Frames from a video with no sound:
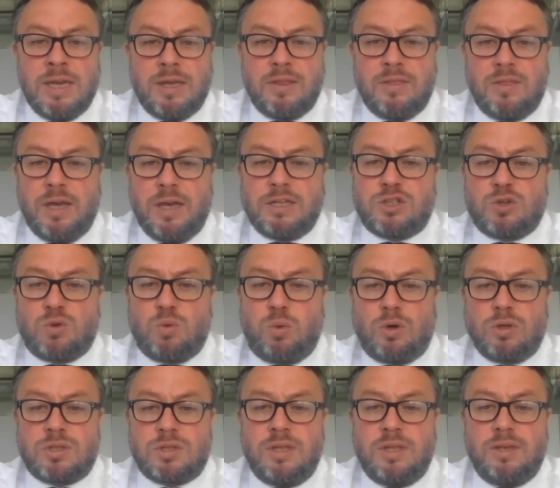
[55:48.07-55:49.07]
The next
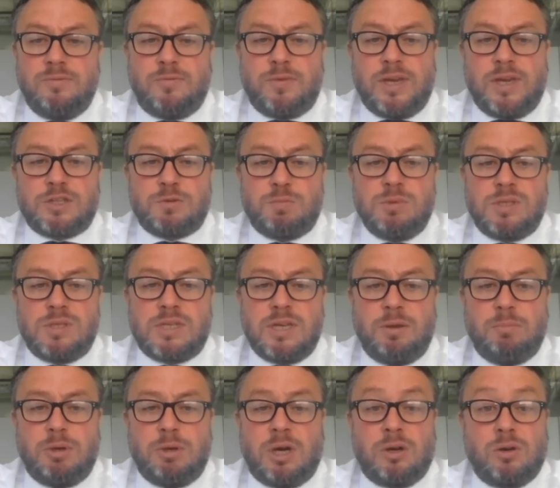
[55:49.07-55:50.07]
quarterly investment
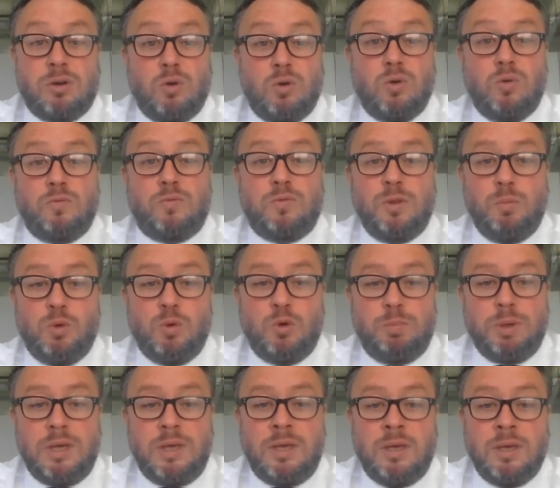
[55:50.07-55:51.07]
seminar hopefully will
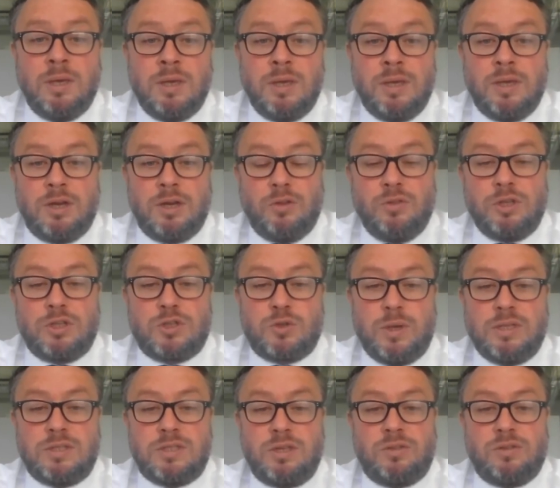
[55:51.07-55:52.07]
be on the
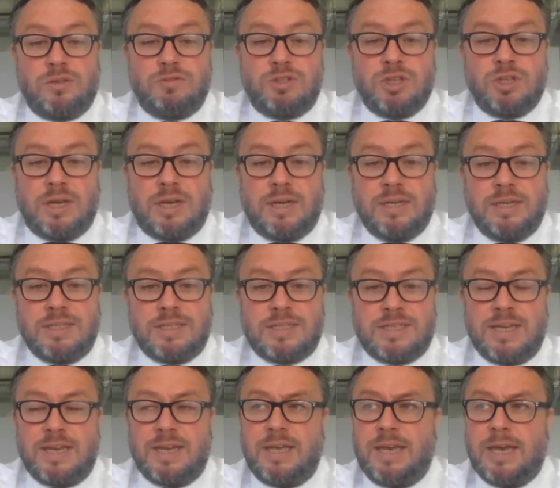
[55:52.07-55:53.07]
20th of July at
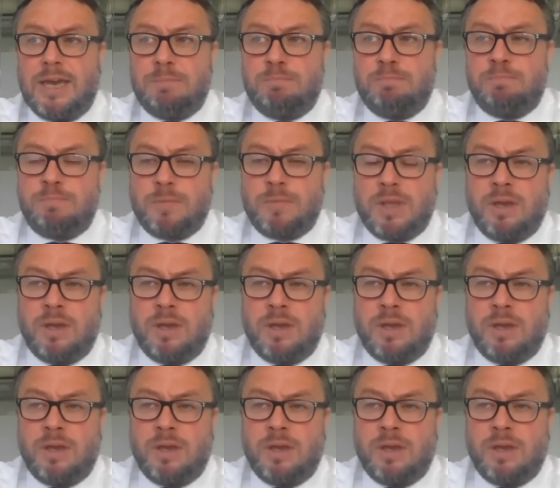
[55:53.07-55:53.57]
10 a.m.